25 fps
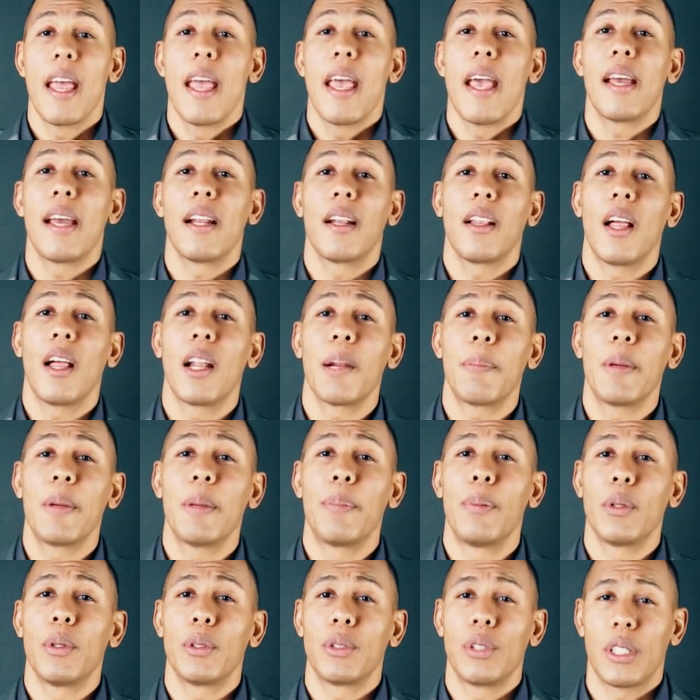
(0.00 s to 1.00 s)
And a lot of
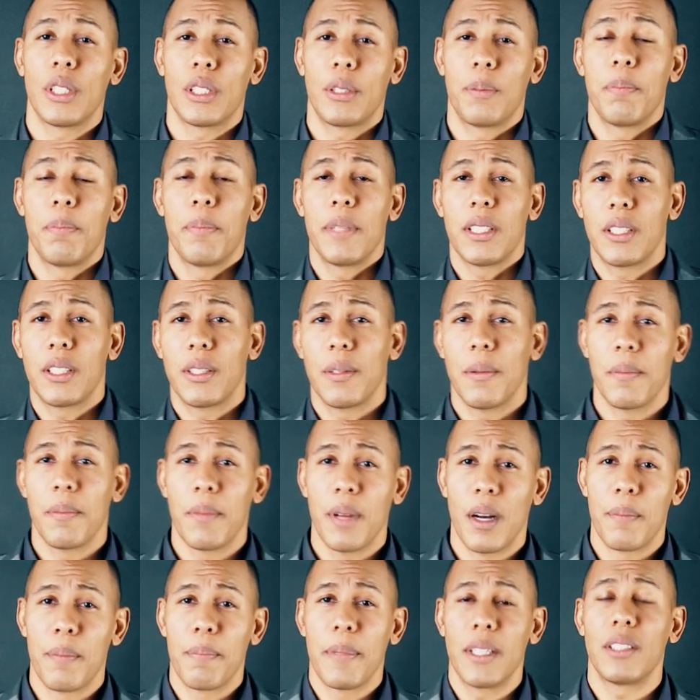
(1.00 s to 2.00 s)
people just mis,
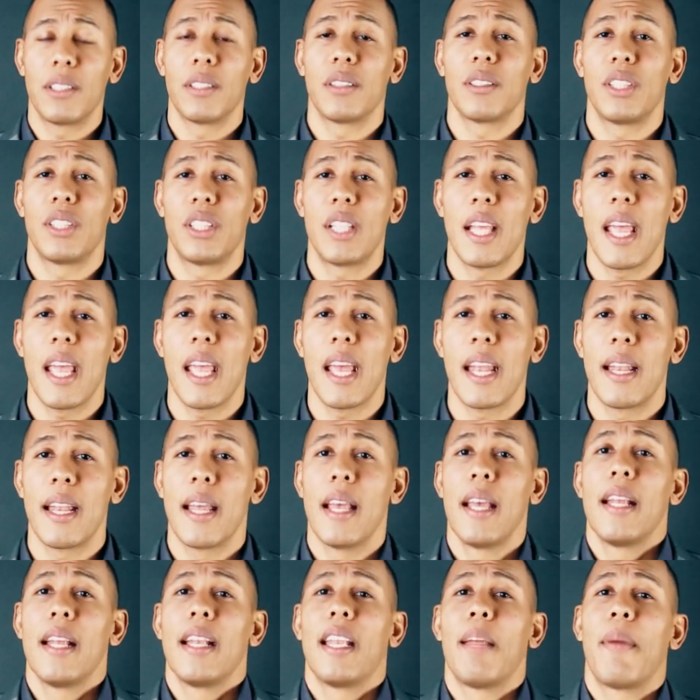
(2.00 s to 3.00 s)
uh, misunderstand.
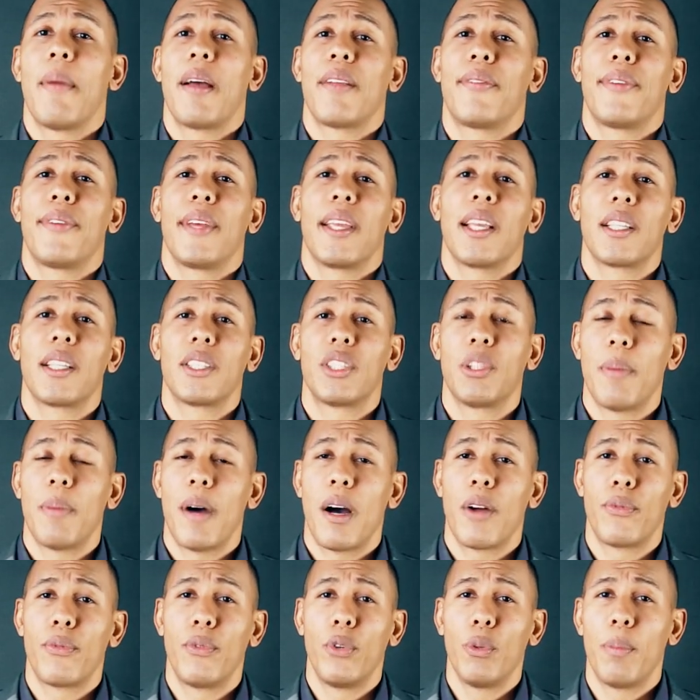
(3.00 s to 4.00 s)
They might think it's
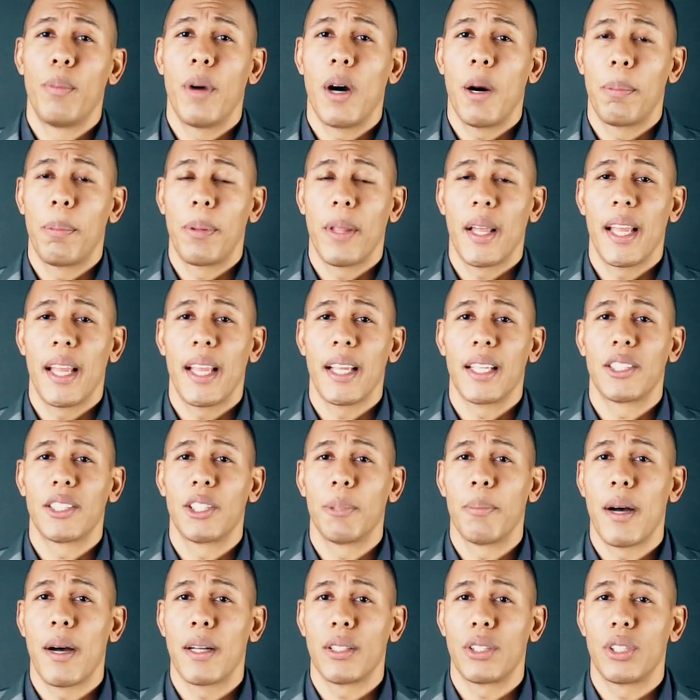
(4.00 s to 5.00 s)
about football playing. It's
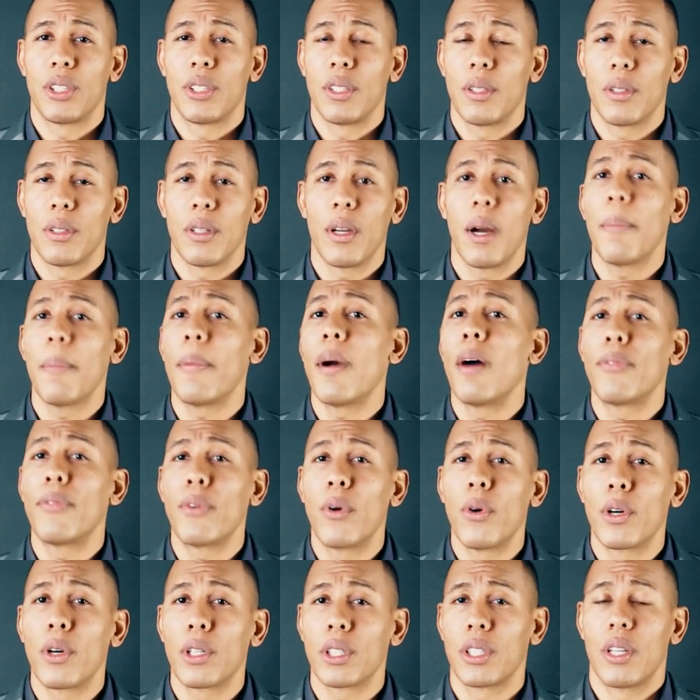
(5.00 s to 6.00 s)
about, um, of
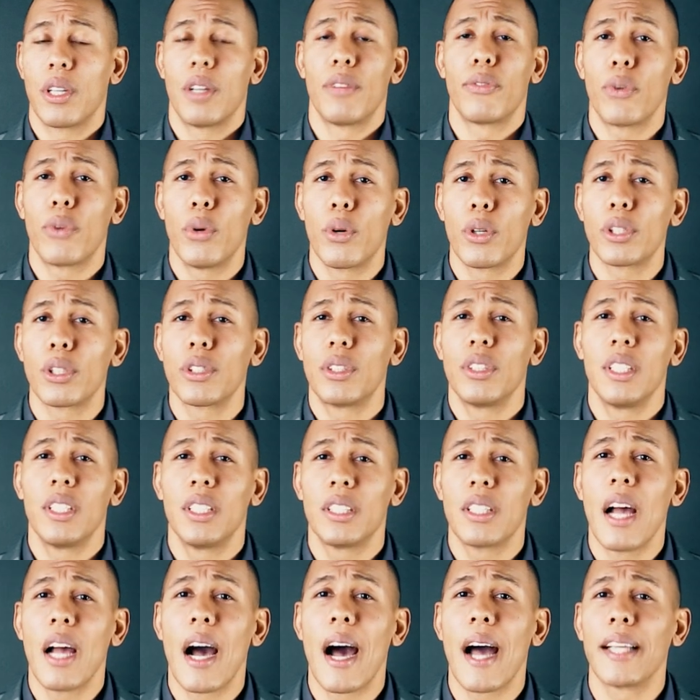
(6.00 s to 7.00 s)
course, of course,
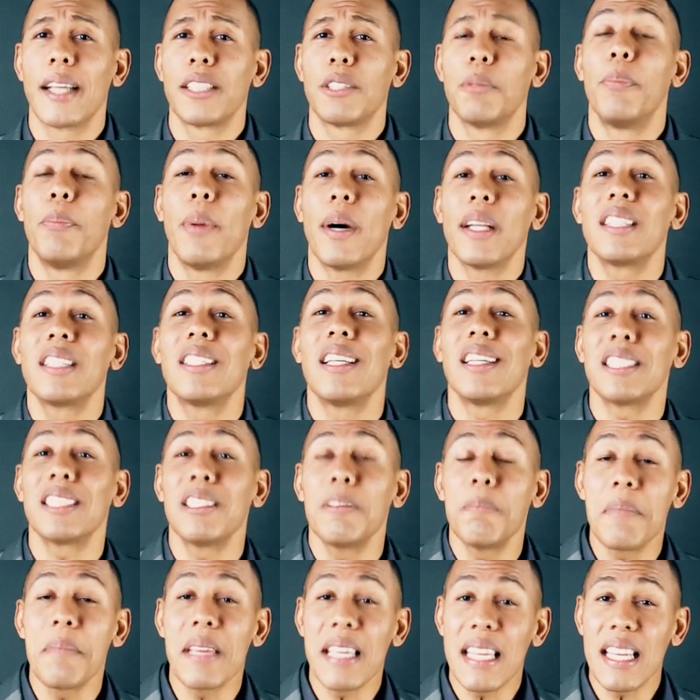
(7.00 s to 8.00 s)
these guys. But
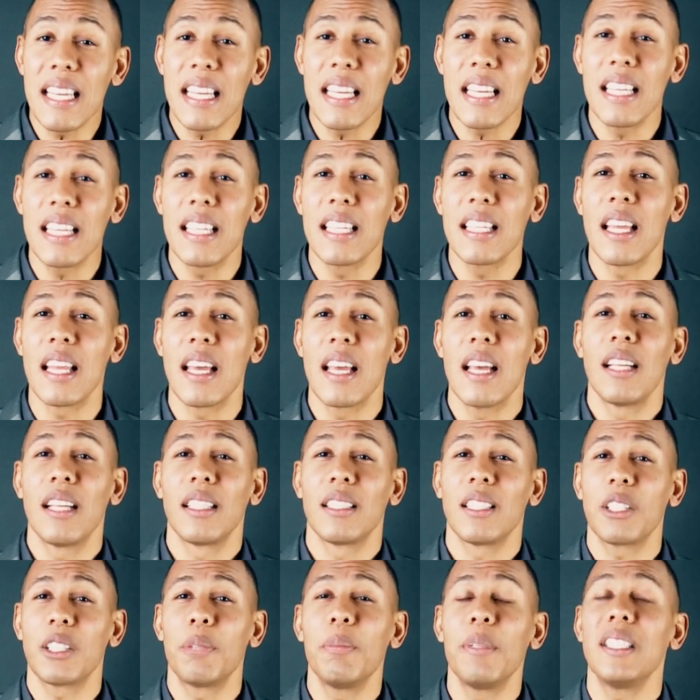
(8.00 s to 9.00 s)
doesn't mean
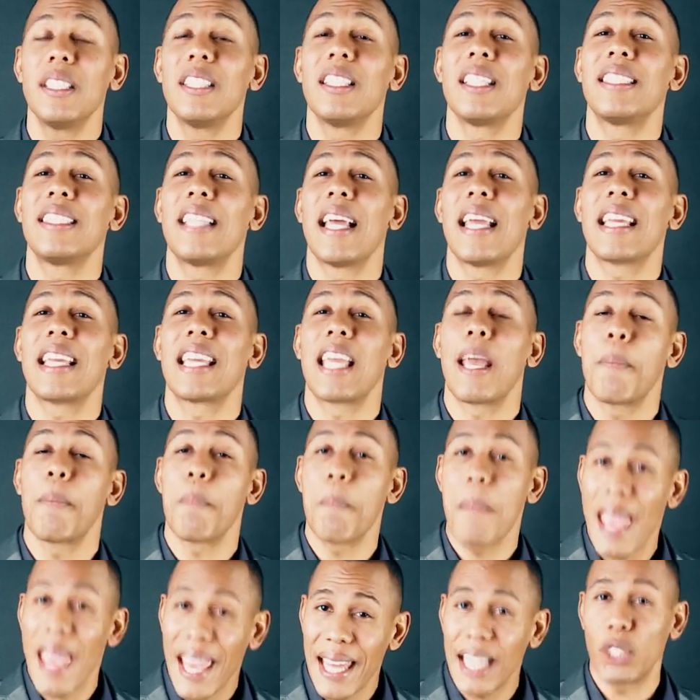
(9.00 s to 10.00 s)
doesn't mean that they
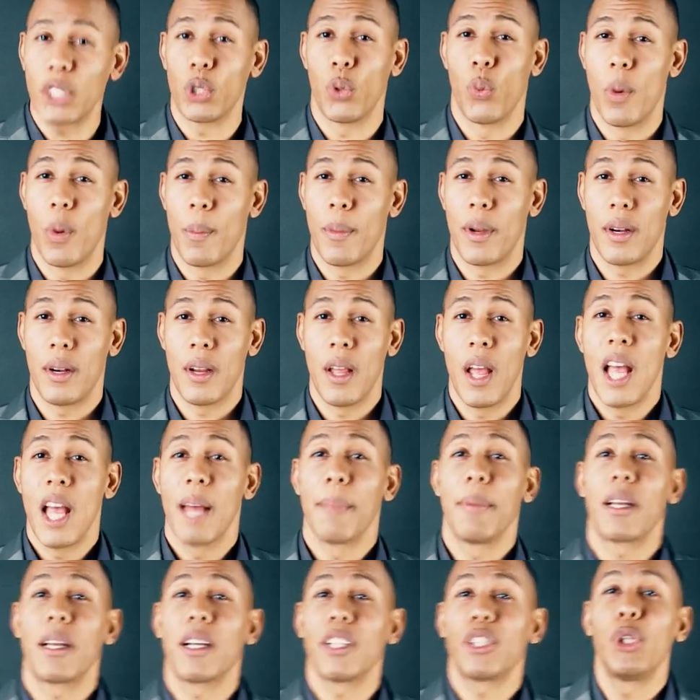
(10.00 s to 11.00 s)
can manage women
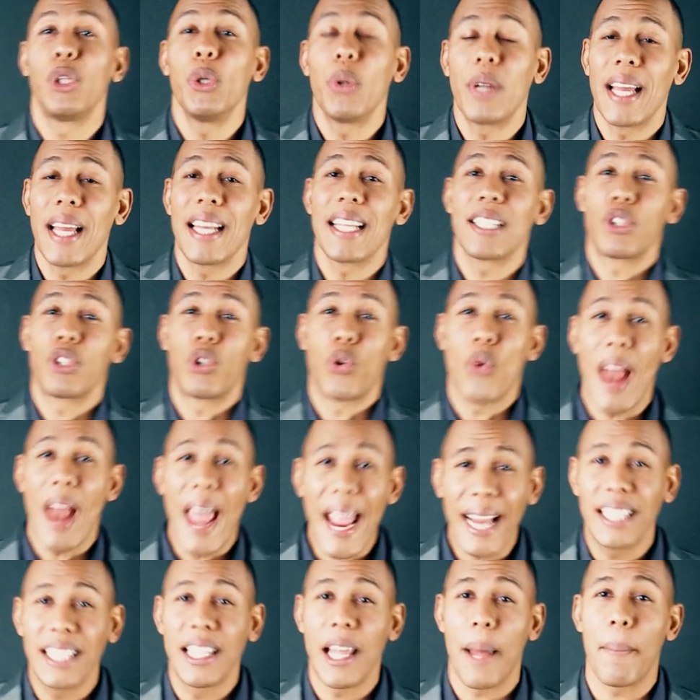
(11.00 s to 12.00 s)
because you can
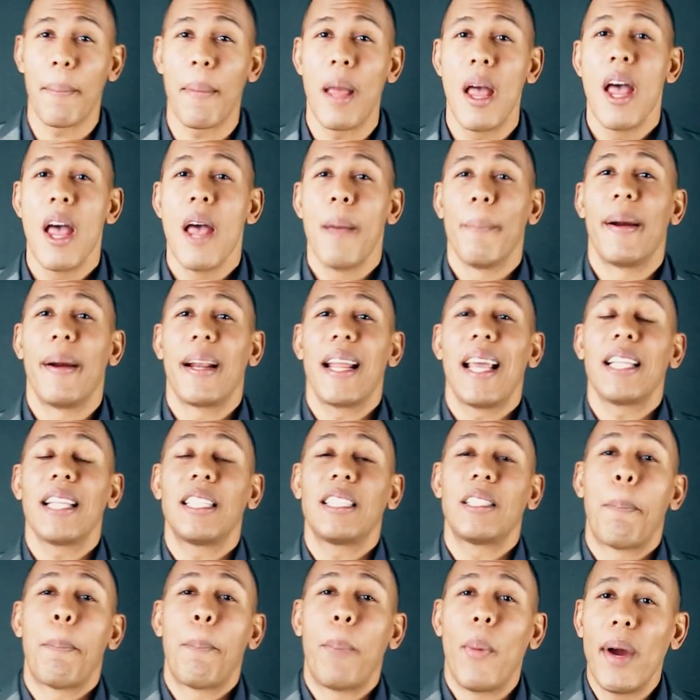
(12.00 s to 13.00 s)
attract them. But
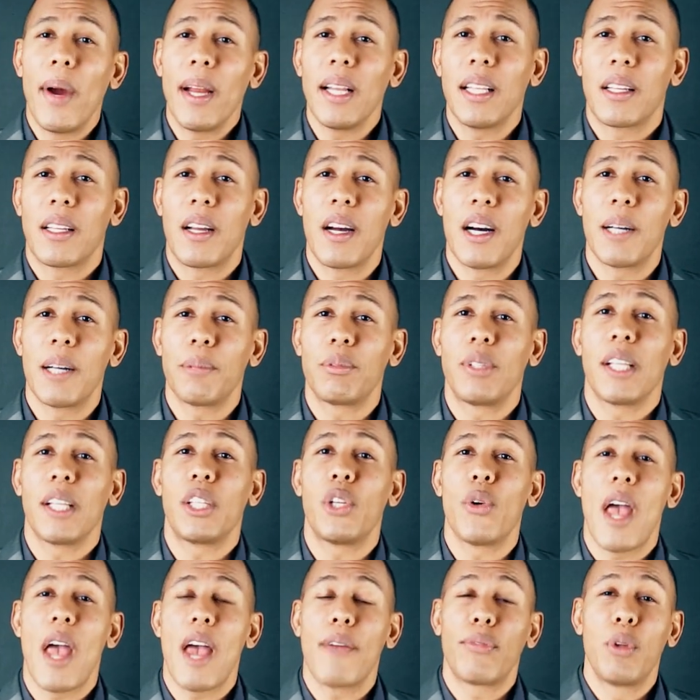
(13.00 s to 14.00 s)
at the point comes that
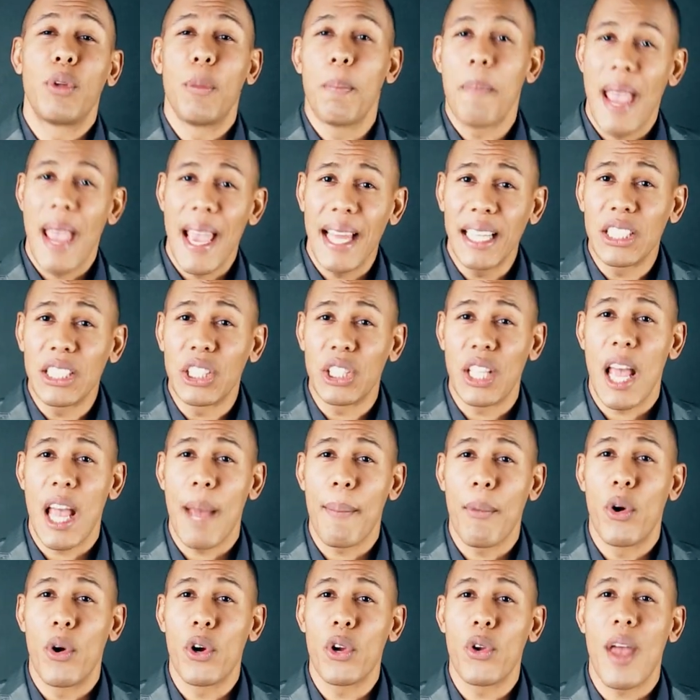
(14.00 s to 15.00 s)
you have to manage
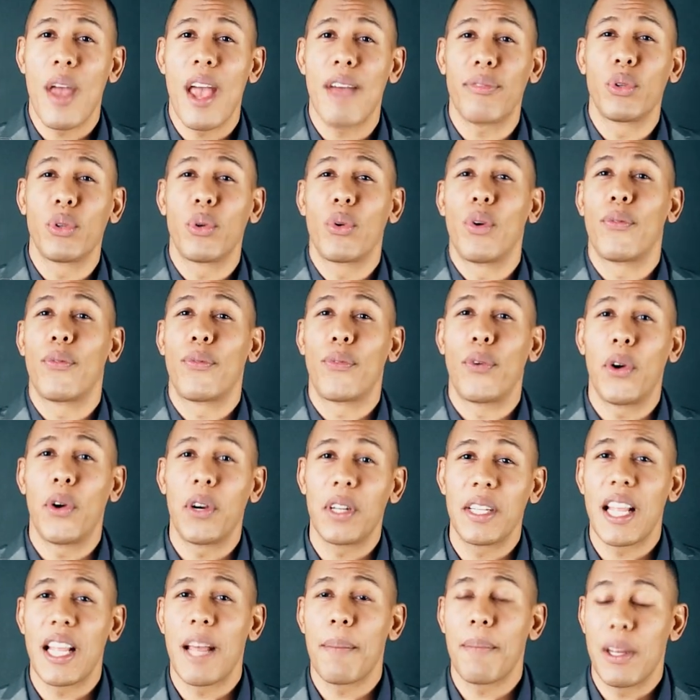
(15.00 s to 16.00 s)
them or you have to
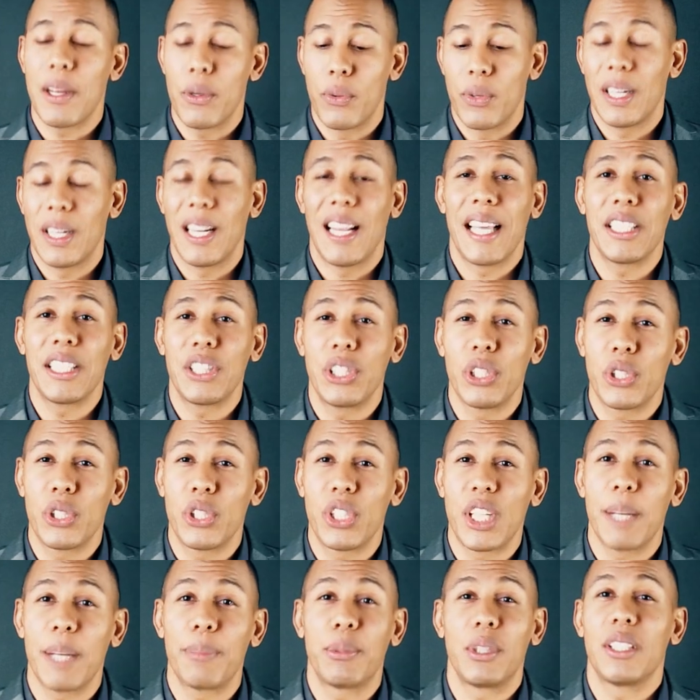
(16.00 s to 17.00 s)
convert them in
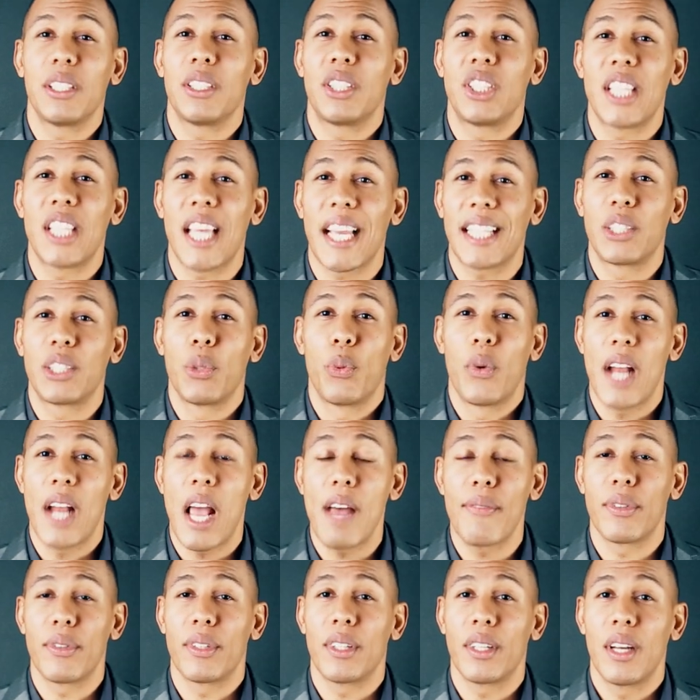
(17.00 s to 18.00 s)
relationships, in sex, and
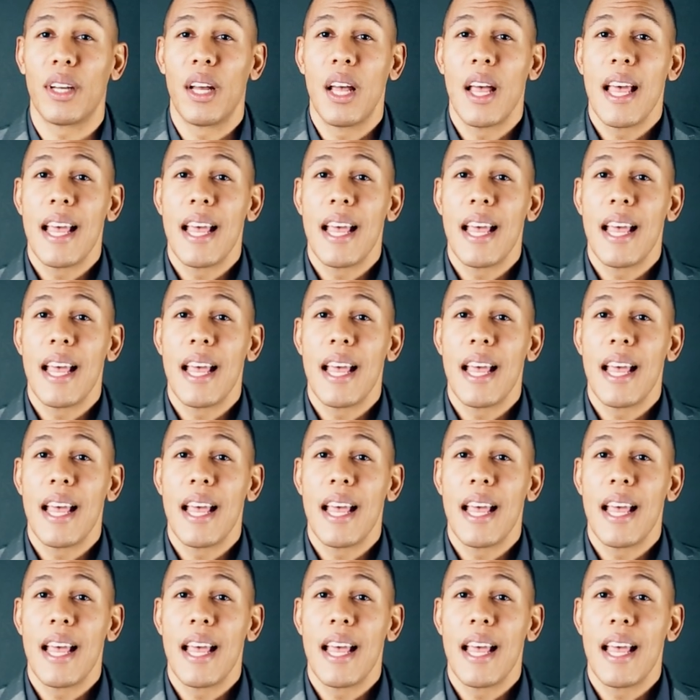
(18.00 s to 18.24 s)
whatever.